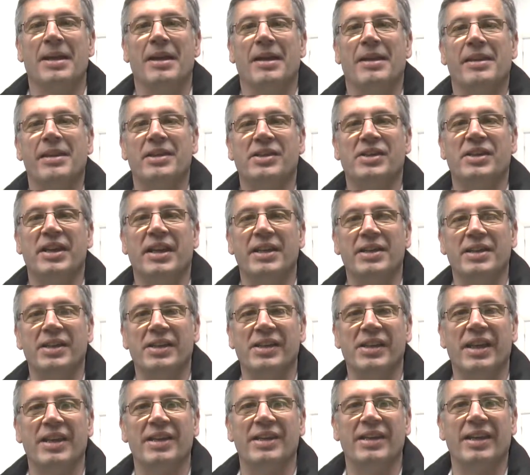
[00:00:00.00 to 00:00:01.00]
This data
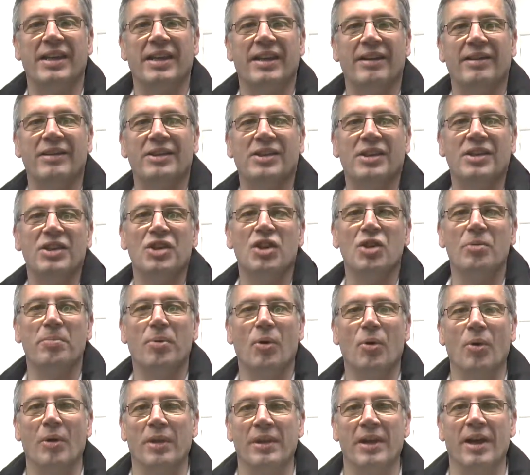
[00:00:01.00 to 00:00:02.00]
center here is in
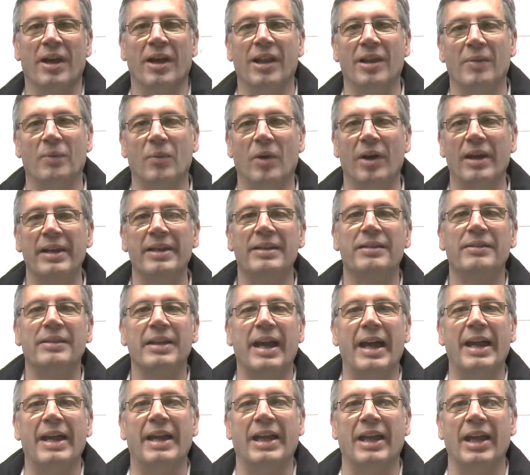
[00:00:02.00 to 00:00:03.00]
Newport, the Isle of Wight,
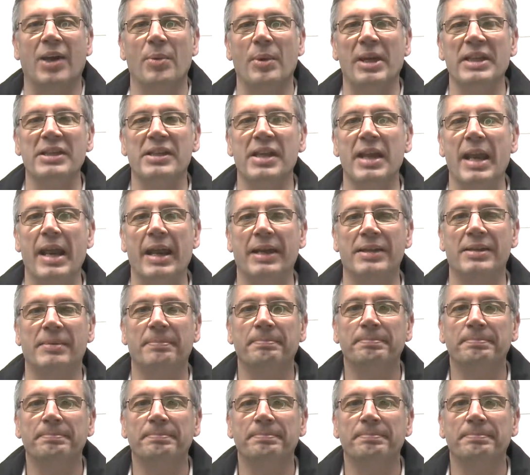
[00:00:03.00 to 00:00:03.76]
at Go Internet.